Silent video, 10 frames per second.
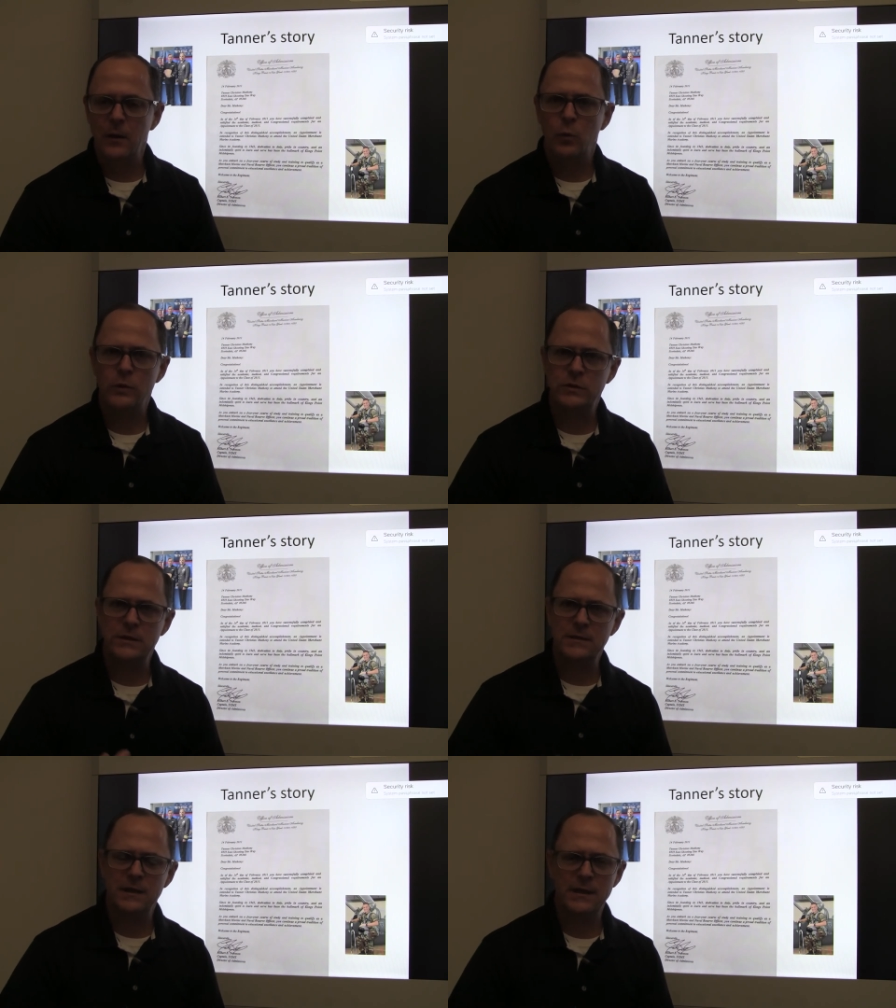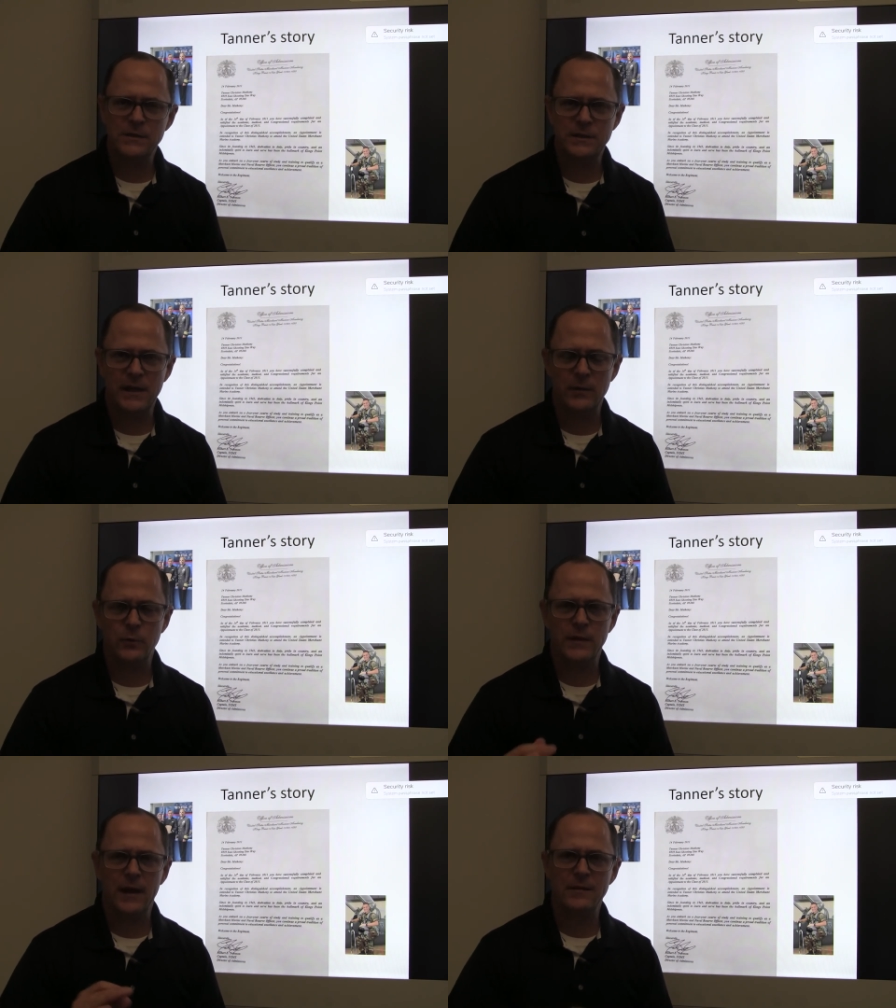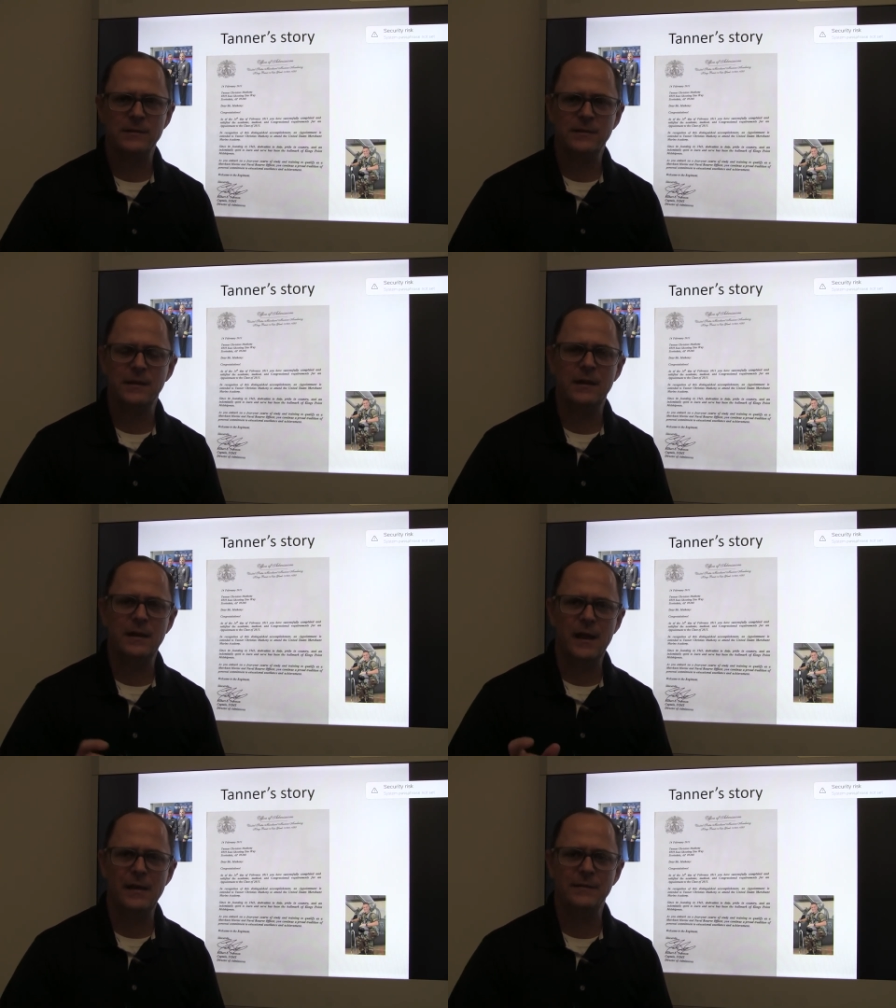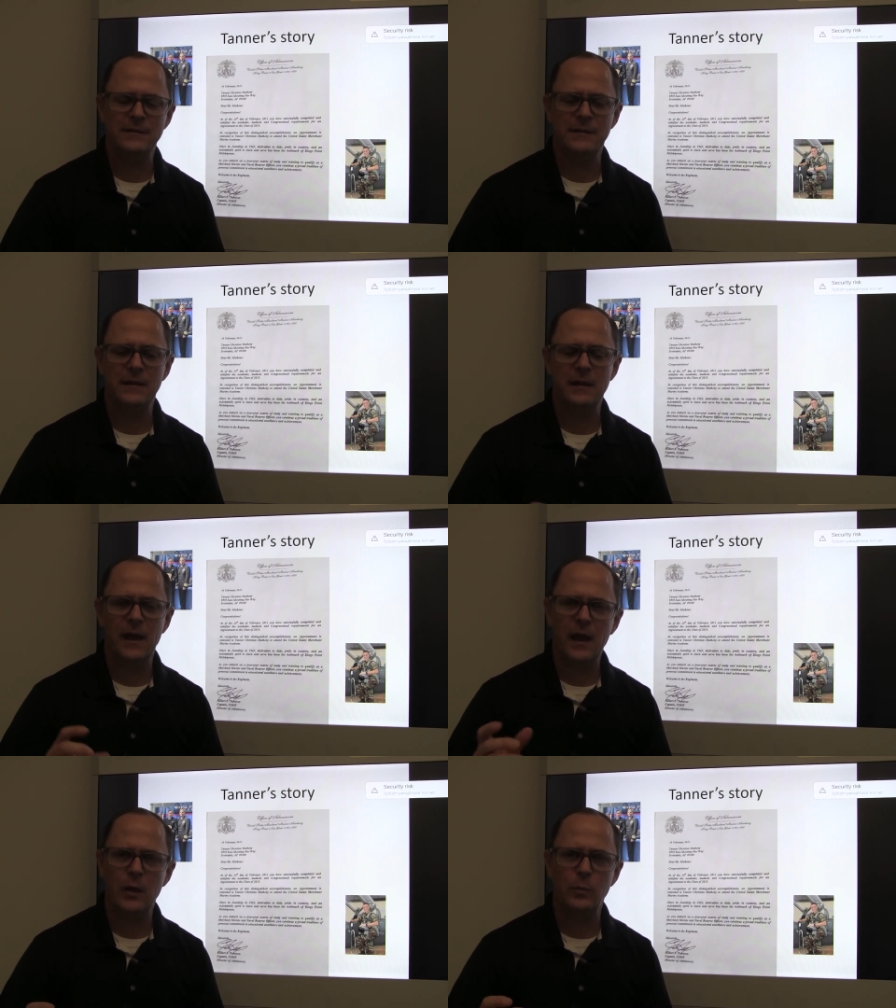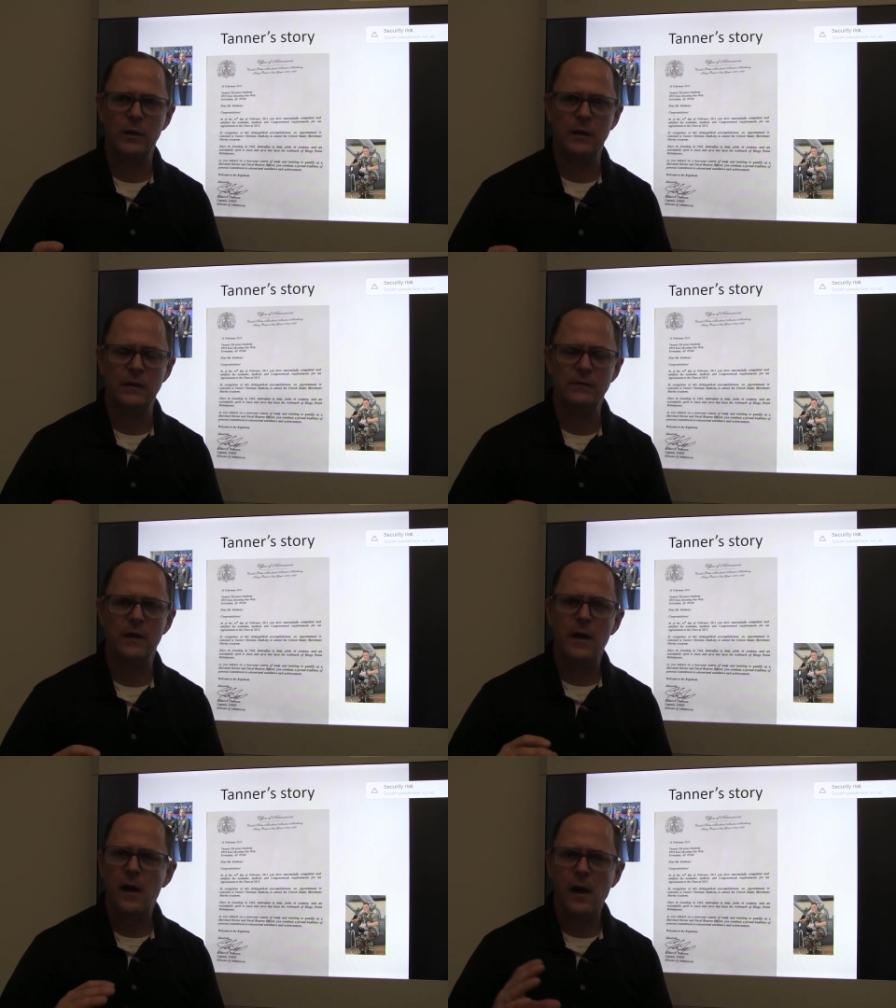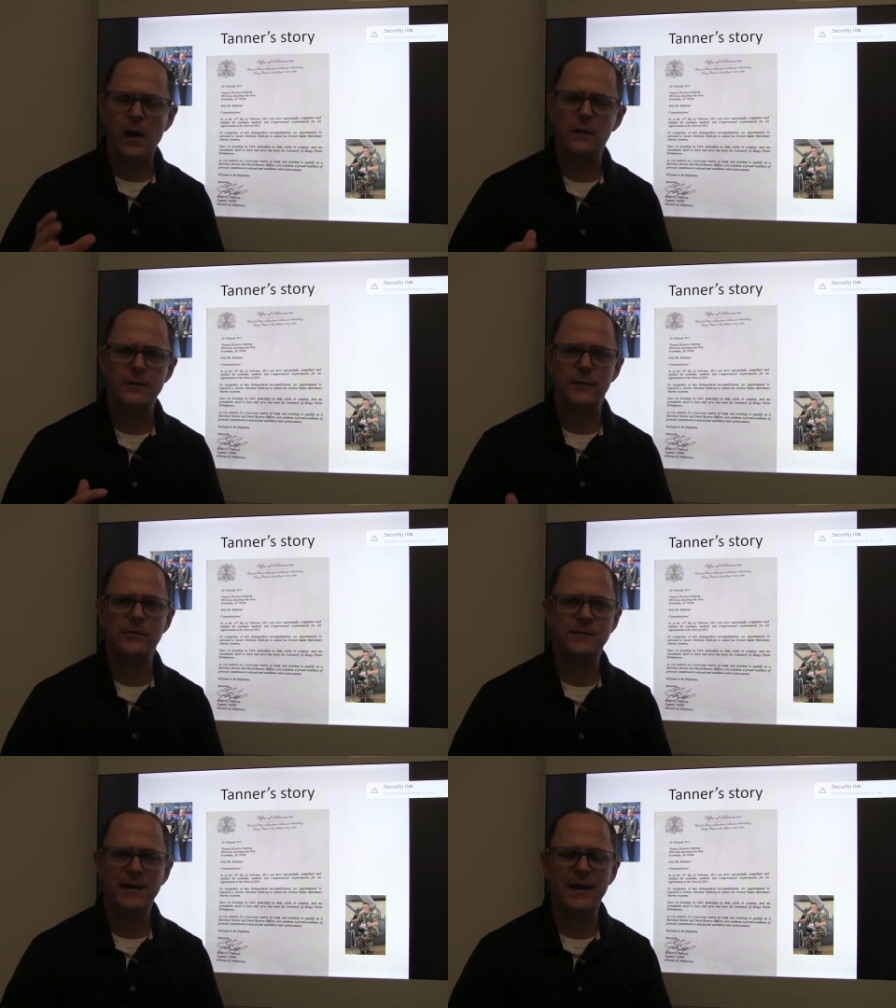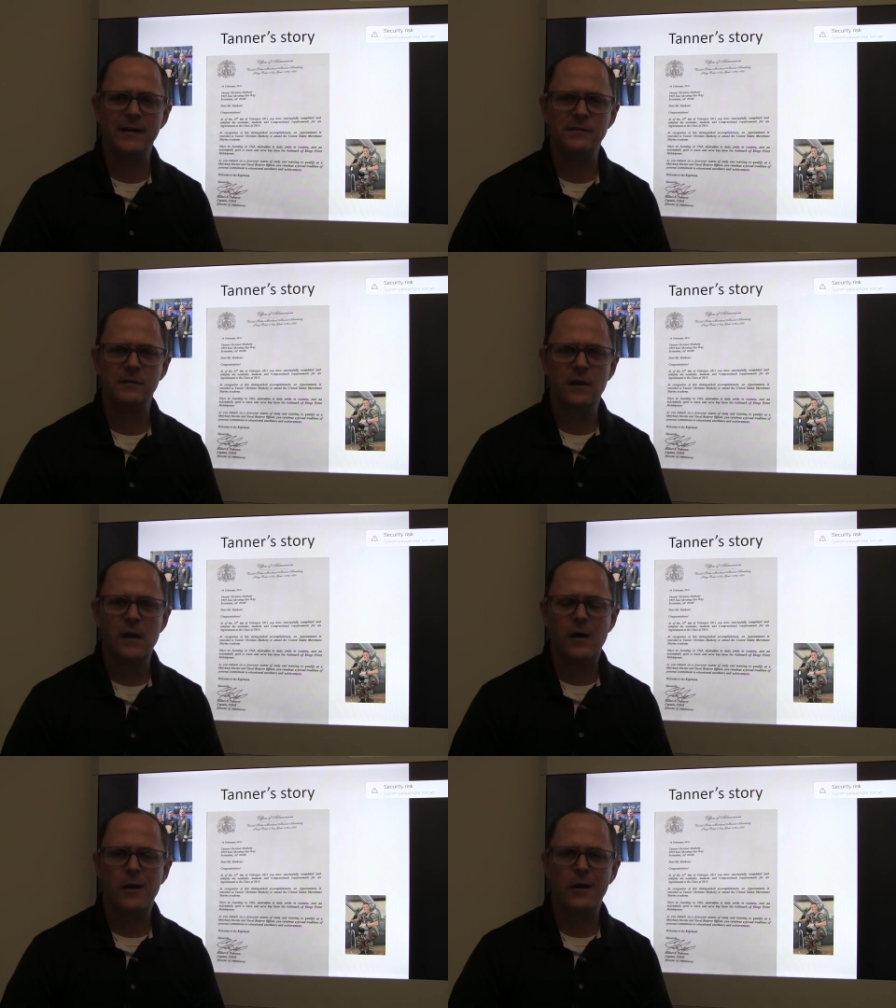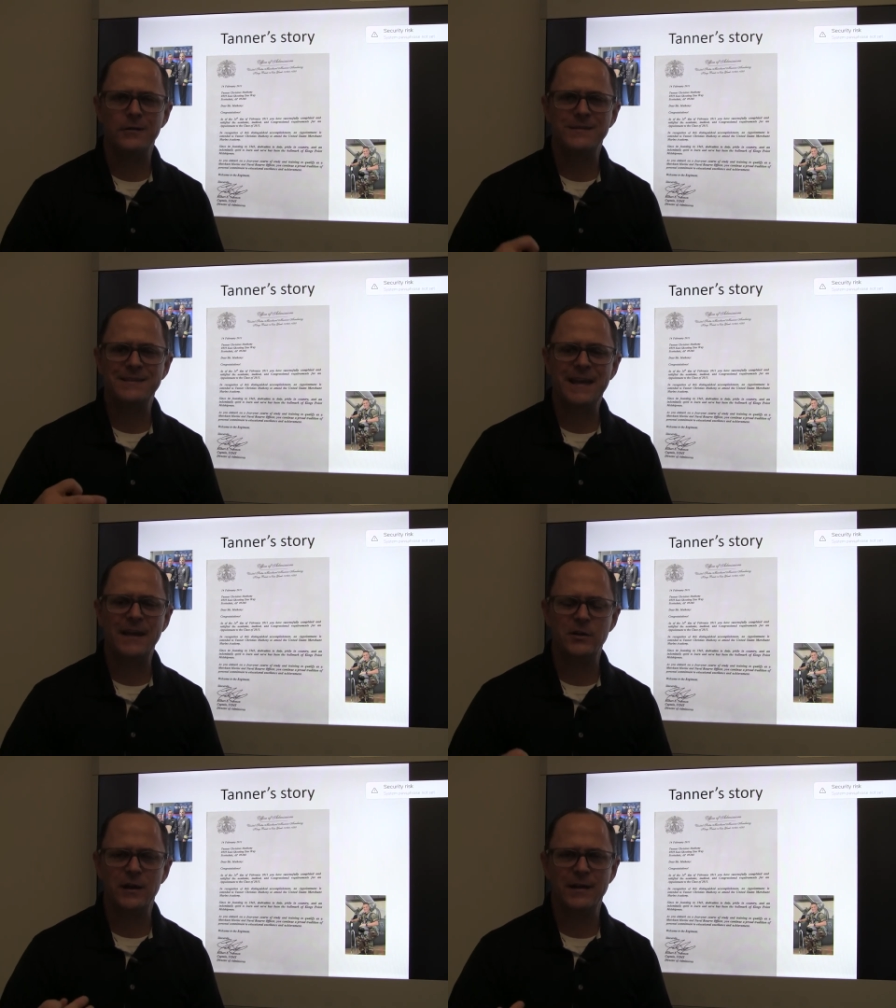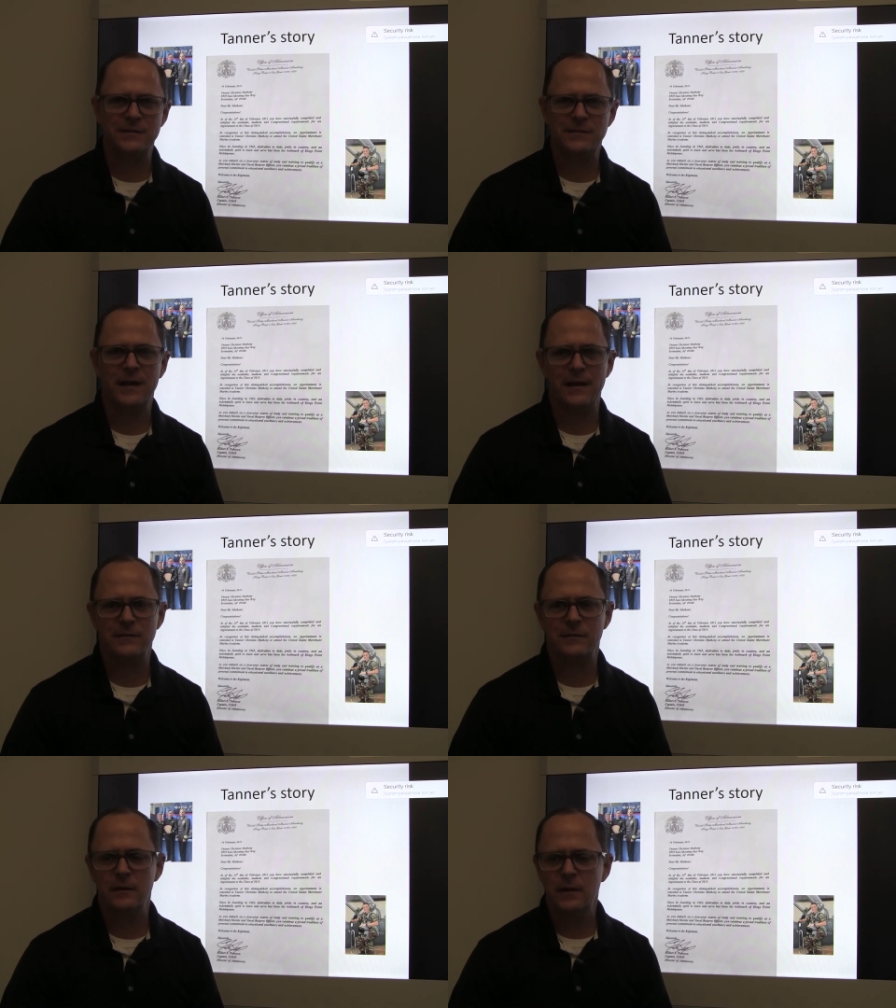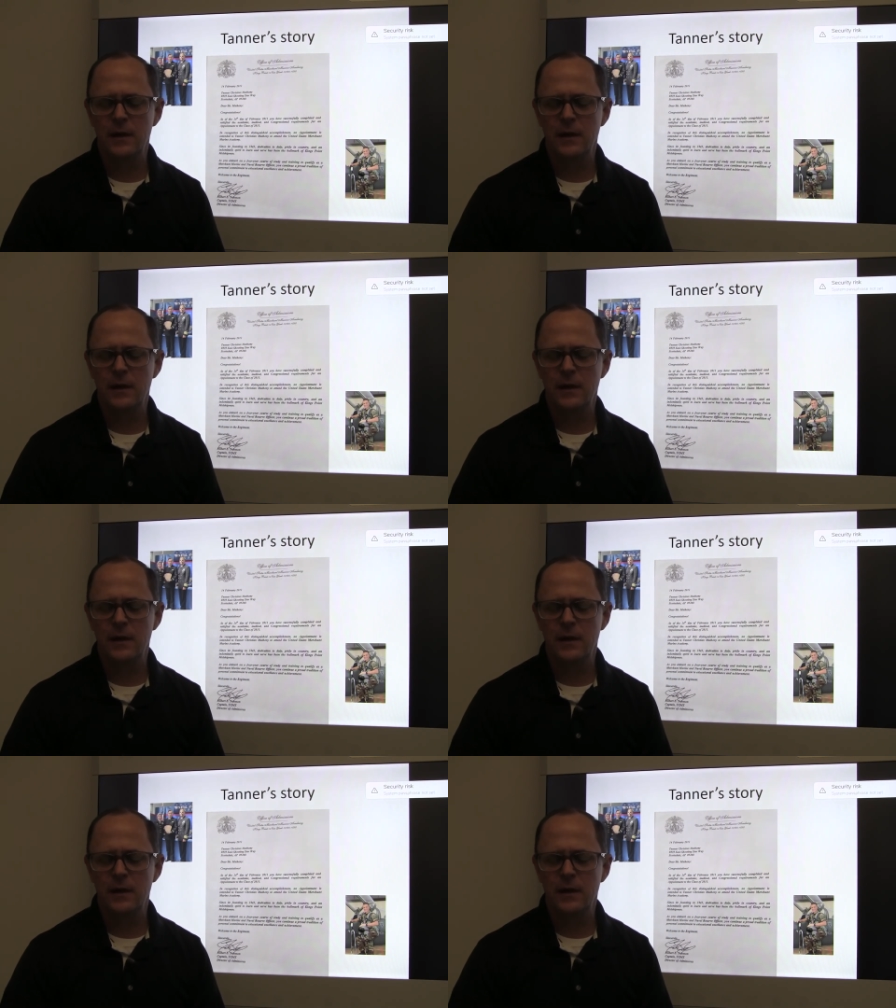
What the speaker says: What you need to understand with the SAT, ACT, APs, all of those tests are standardized tests.